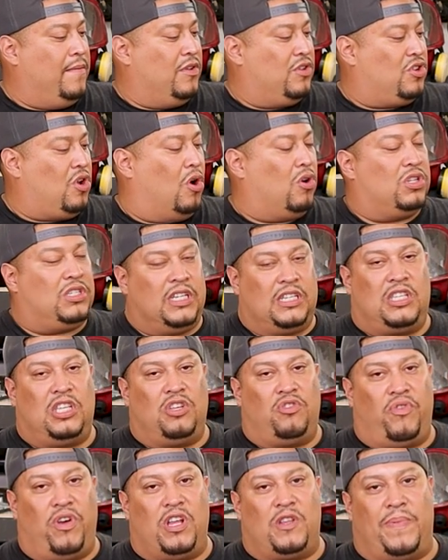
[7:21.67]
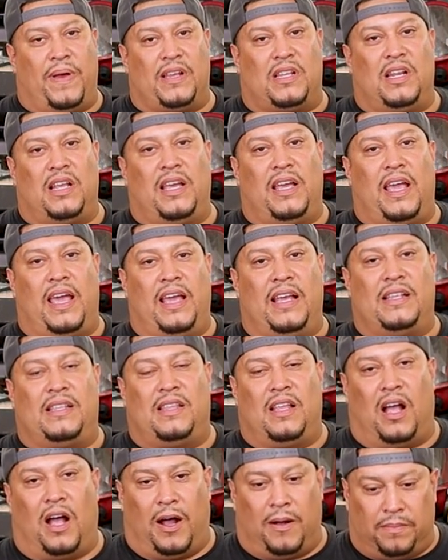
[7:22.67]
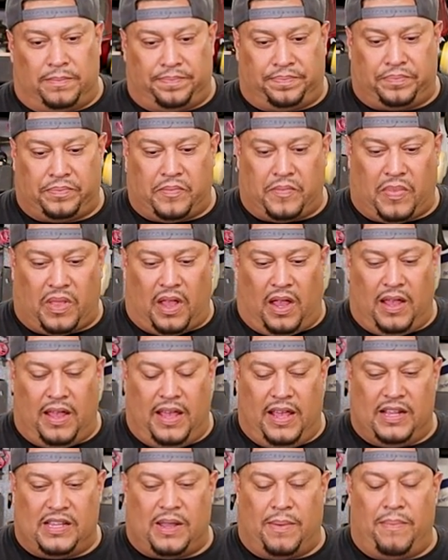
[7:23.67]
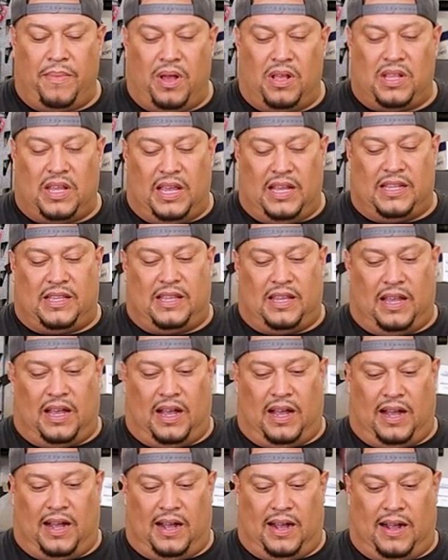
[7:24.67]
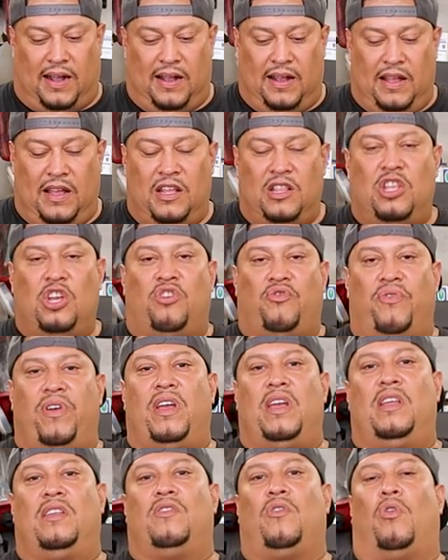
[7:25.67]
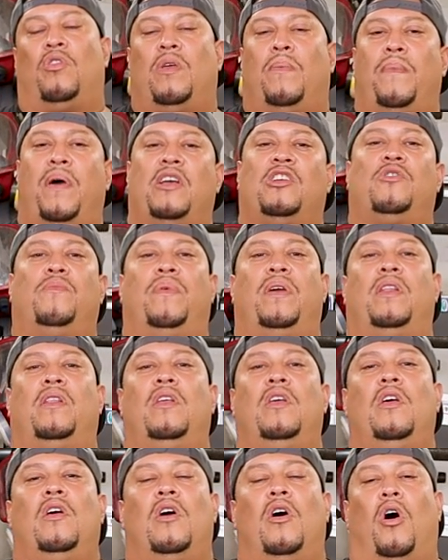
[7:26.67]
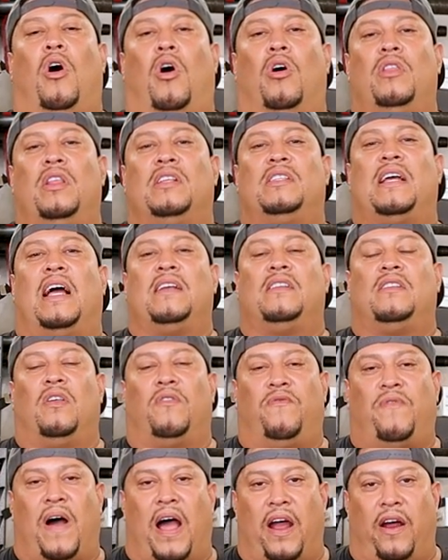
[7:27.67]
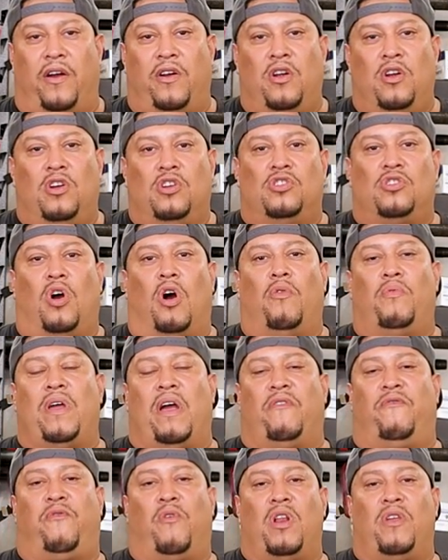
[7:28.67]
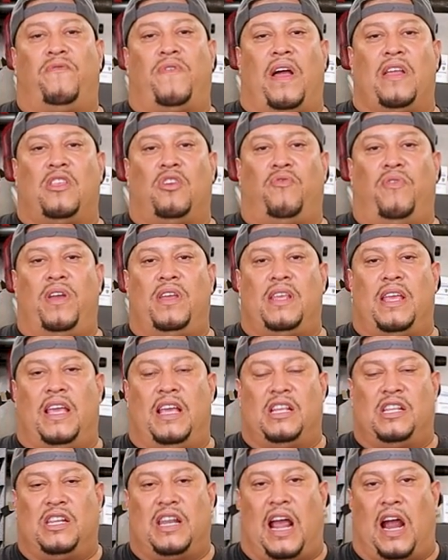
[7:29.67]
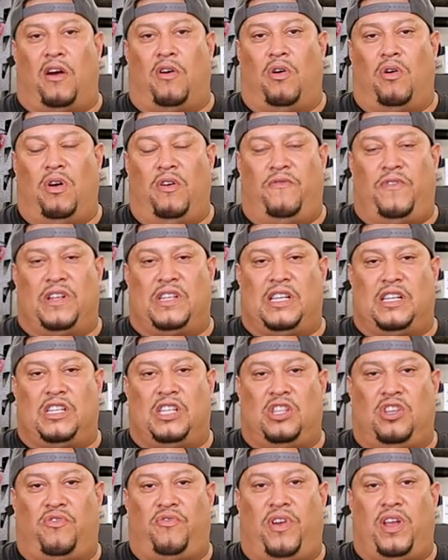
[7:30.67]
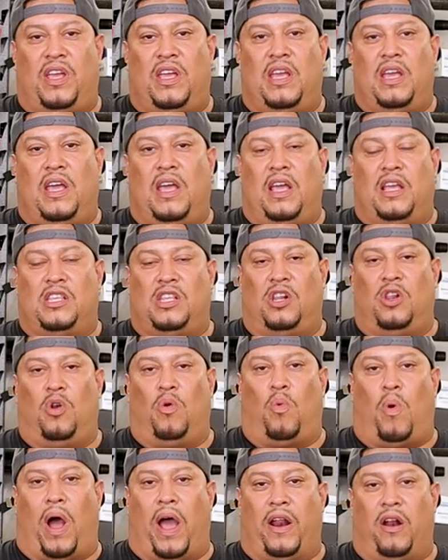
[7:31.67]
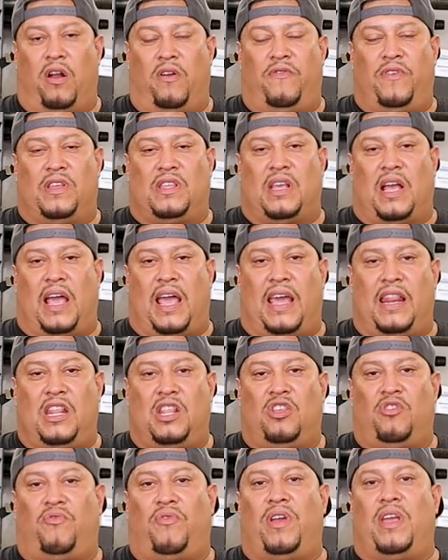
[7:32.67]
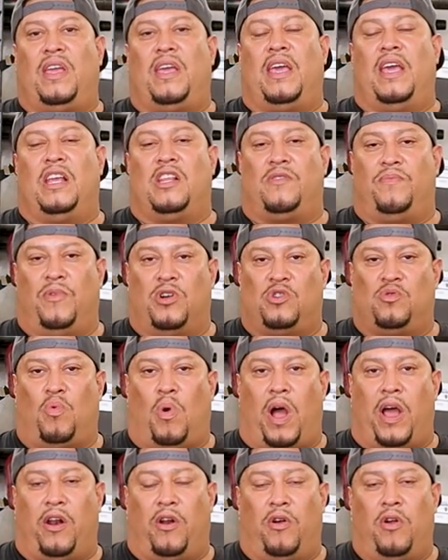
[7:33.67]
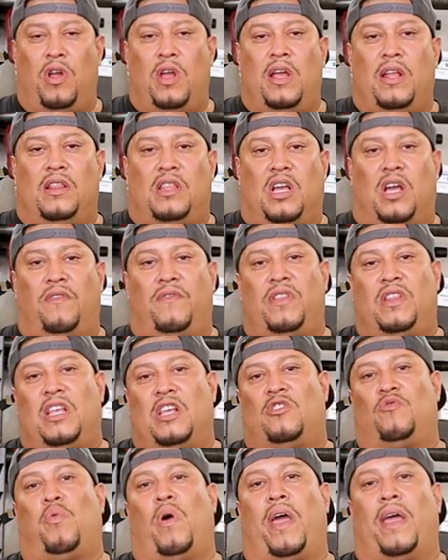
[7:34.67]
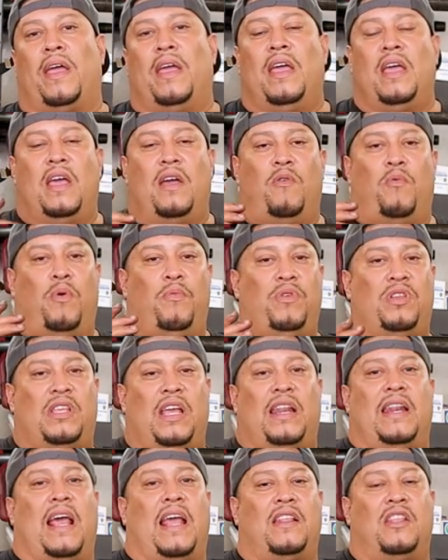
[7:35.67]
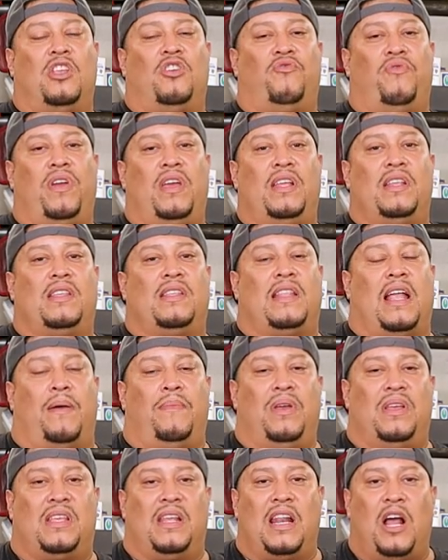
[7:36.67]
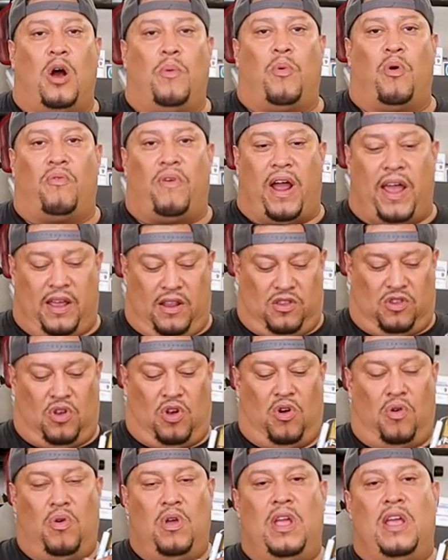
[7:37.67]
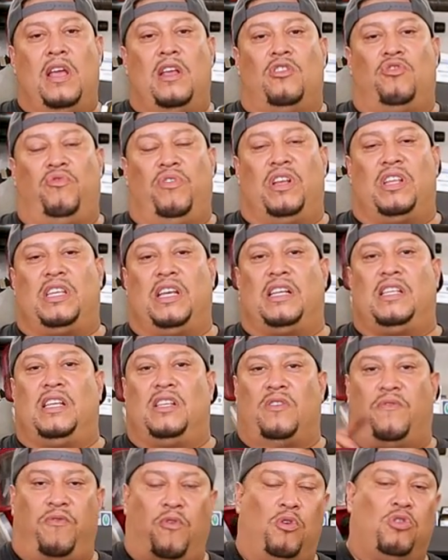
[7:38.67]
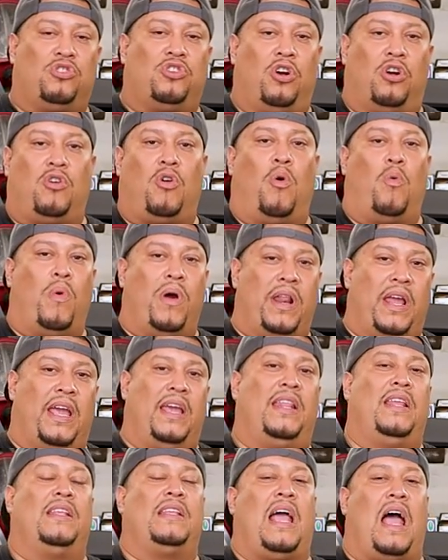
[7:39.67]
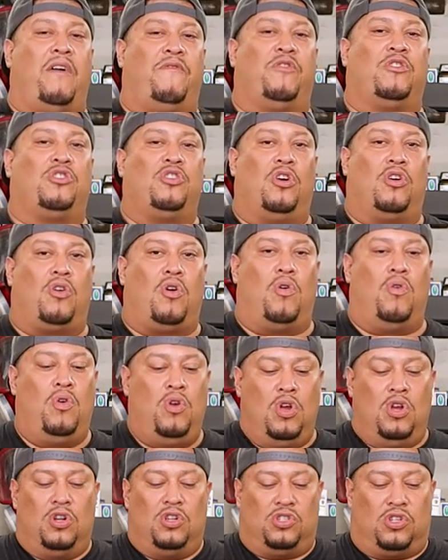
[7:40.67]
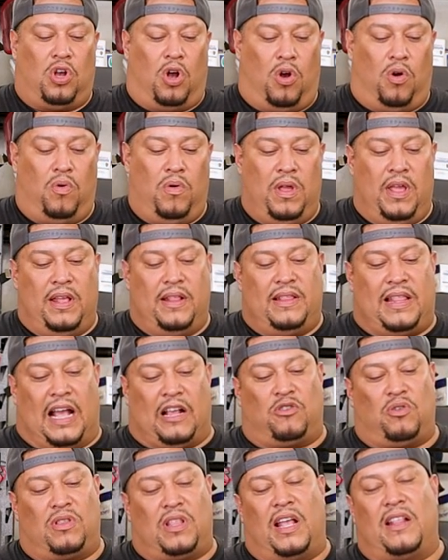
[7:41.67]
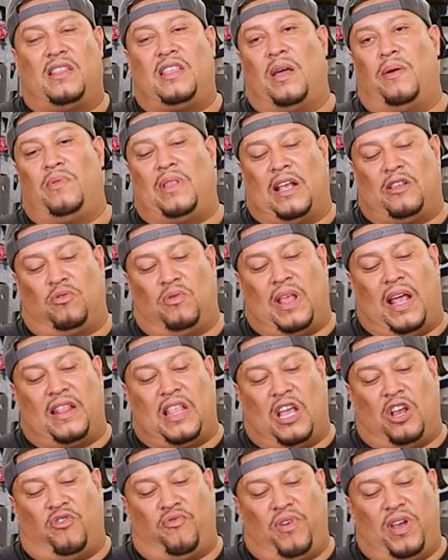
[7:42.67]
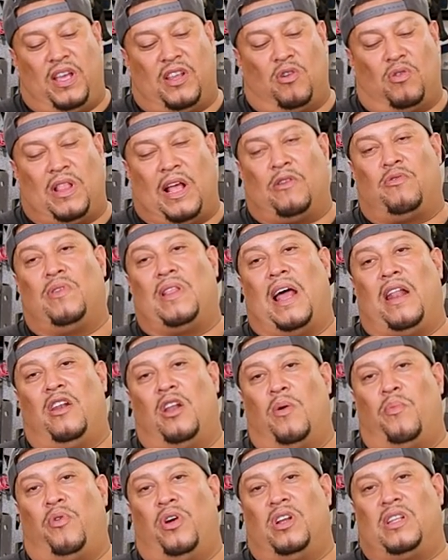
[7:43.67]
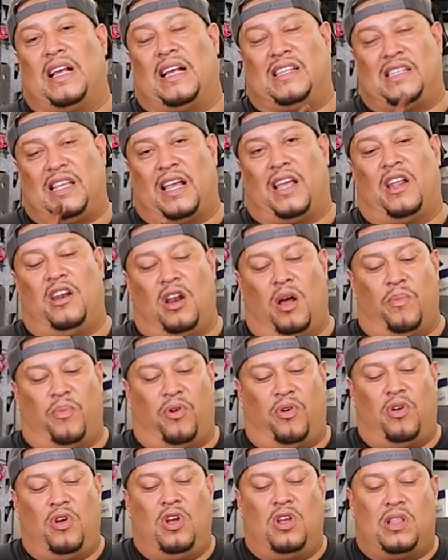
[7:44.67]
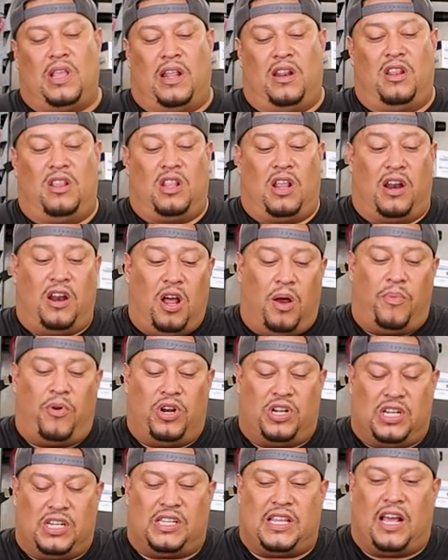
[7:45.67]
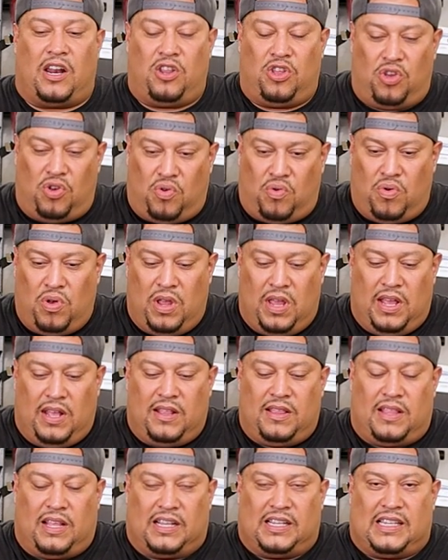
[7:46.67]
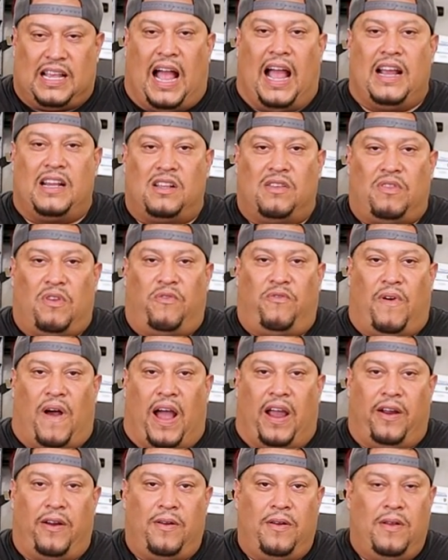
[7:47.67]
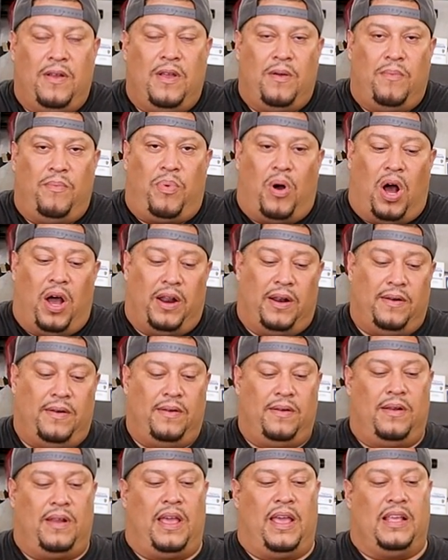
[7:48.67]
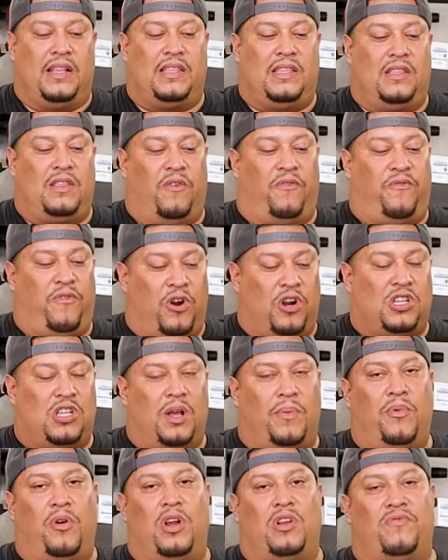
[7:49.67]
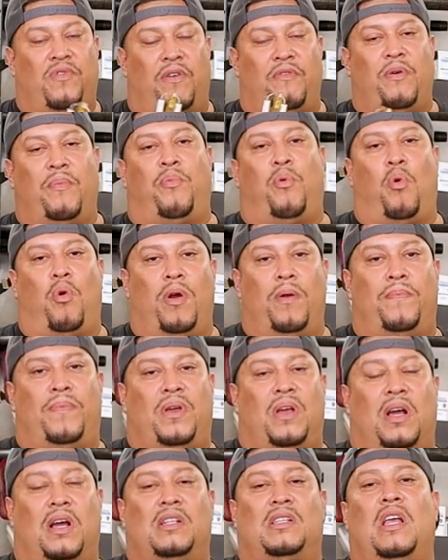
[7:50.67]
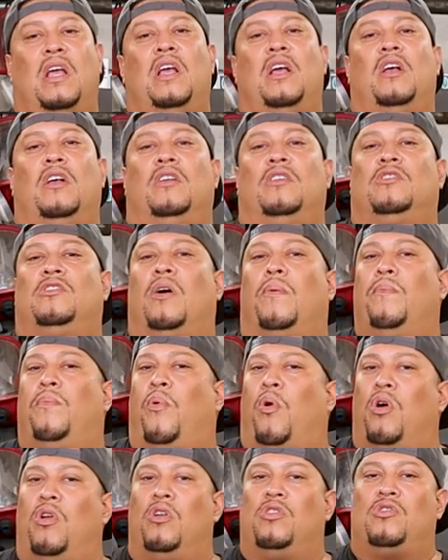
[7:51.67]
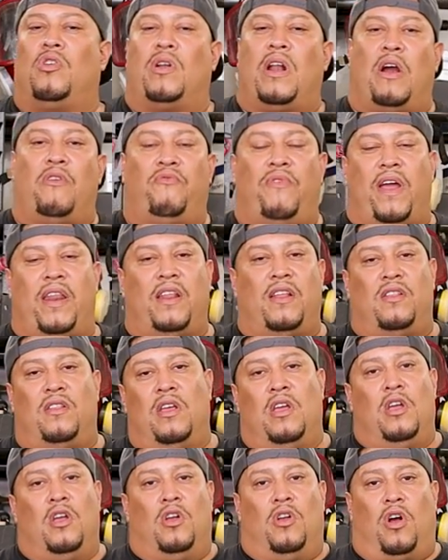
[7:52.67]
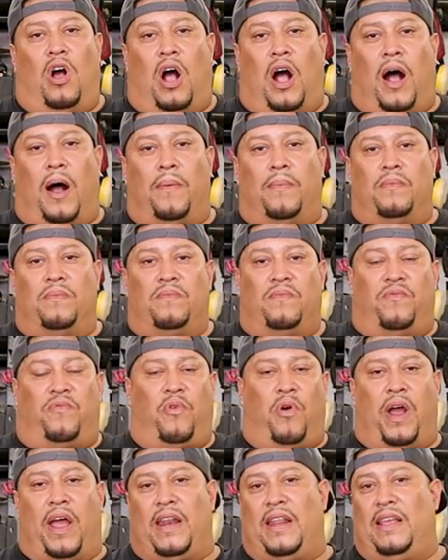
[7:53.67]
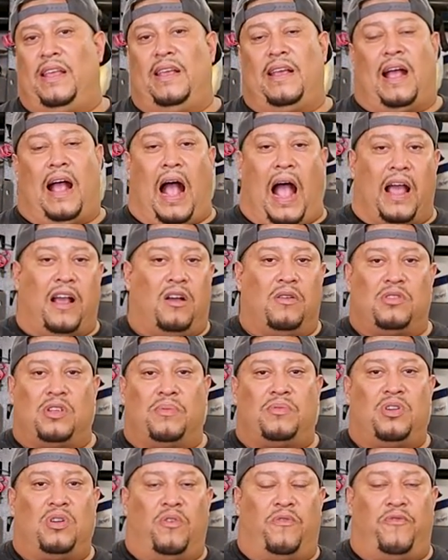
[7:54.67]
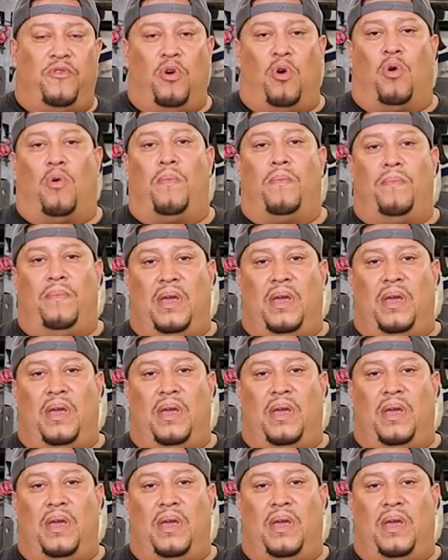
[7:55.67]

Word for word: So sixty degrees basically is the is the is the degrees or the measurement on the sides of the fire. So we have forty-five degree is narrow. If it's sixty degree, it's a little wider. If it's eighty degree, it's much wider. Think of it this way: when we say ninety degrees, that means an elbow, right? So three sixty is a full circle, one eighty is half a circle. So that's what that that's what that degree is, or that's what that number is. That second number. The, the number is just telling you the size of the fire, but it's the first number is very important because some boilers are not rated um, for any high consumption of fuel.